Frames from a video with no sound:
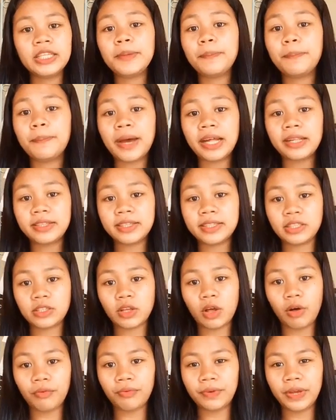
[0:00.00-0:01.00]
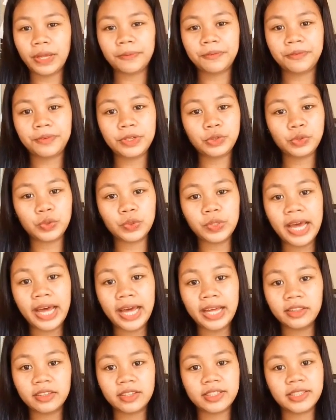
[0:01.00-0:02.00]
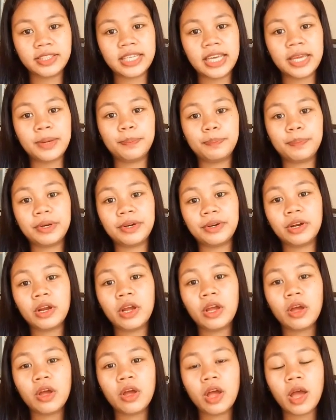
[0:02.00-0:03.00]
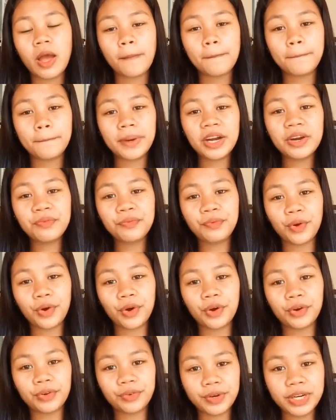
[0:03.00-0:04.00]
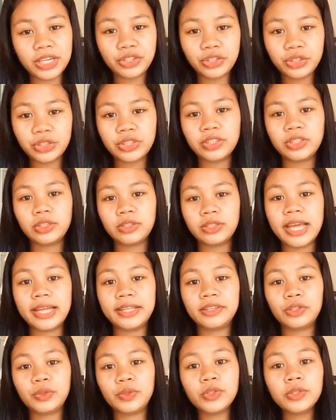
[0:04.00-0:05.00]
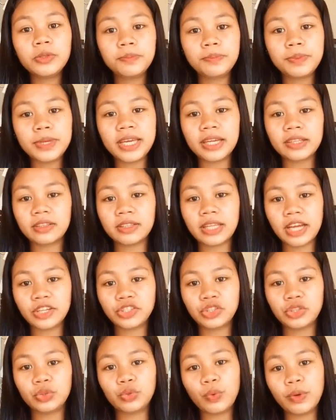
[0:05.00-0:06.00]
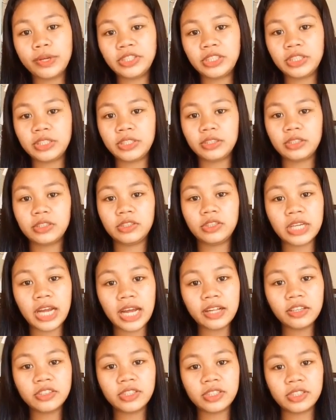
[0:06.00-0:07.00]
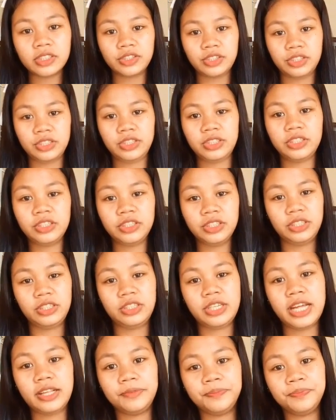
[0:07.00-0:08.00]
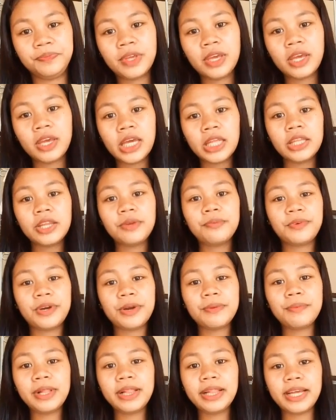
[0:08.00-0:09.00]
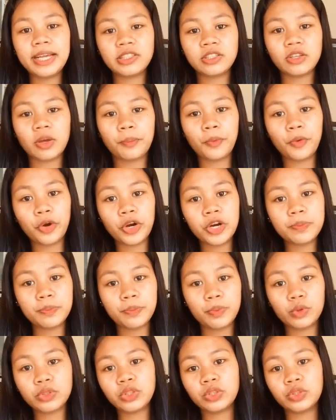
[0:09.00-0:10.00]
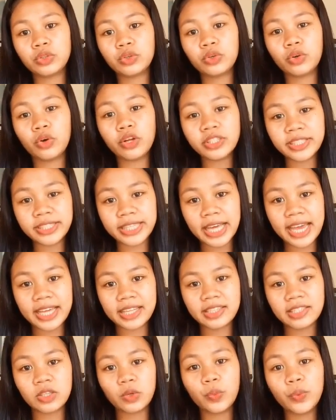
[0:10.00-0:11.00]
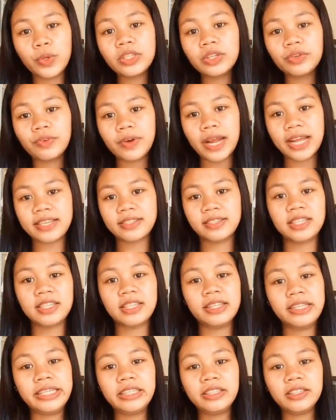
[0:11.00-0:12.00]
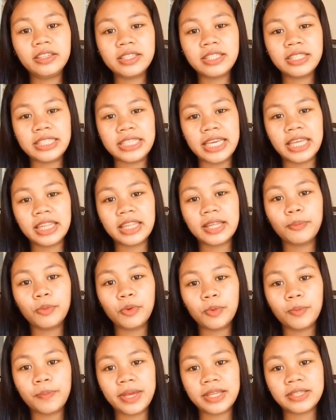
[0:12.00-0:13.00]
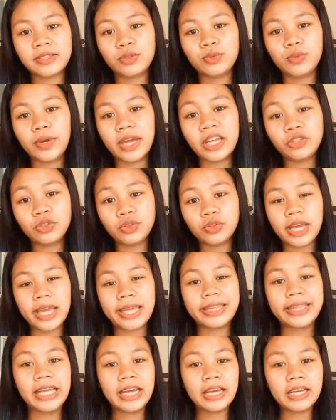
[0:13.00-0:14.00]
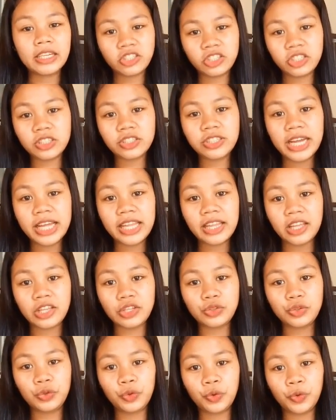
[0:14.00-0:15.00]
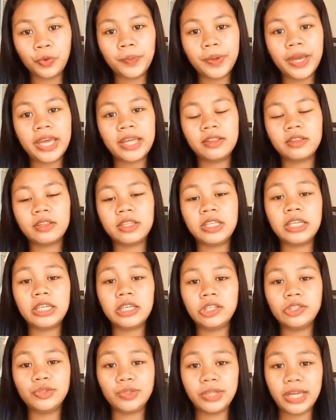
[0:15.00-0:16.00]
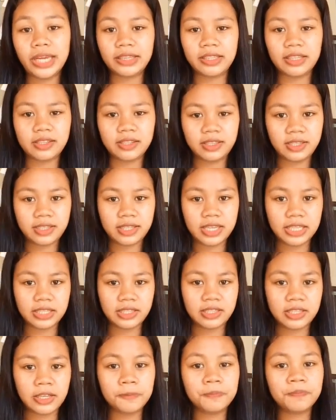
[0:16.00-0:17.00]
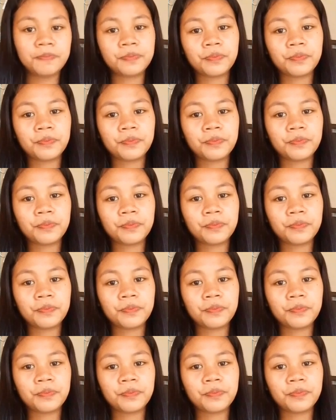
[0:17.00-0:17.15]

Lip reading: The paddles often featured handles and perforations that could be attached to a child's girdle. The prevalence of horn books coincides with the rise in literacy and the movements to educate children in Europe and the United States.